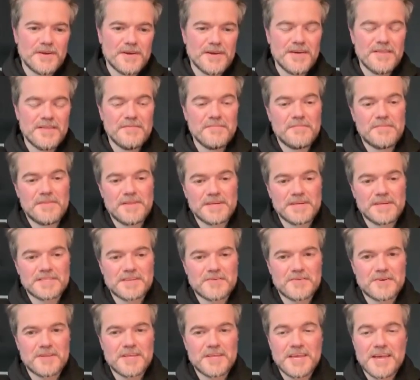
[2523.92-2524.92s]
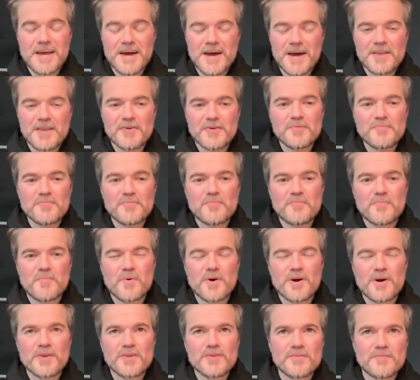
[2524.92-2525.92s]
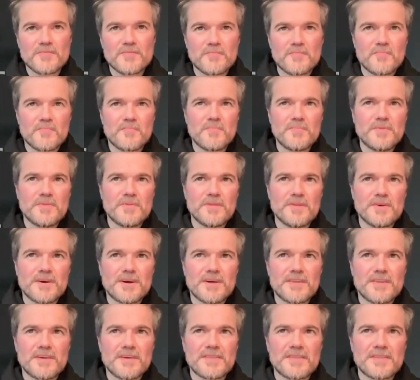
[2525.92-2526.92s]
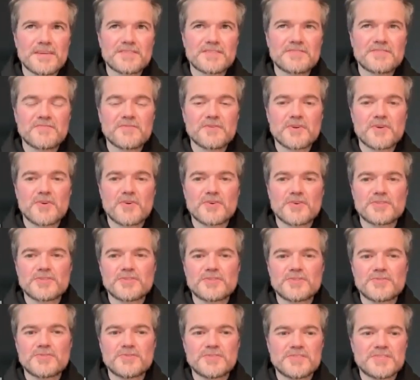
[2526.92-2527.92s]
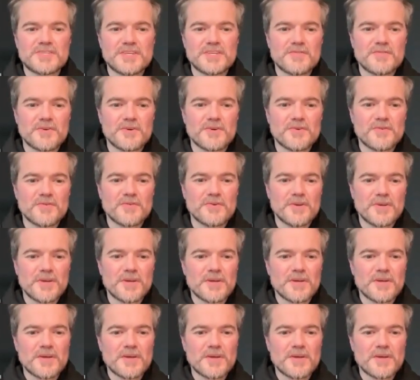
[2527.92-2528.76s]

and that's how I think it's very hard to do zero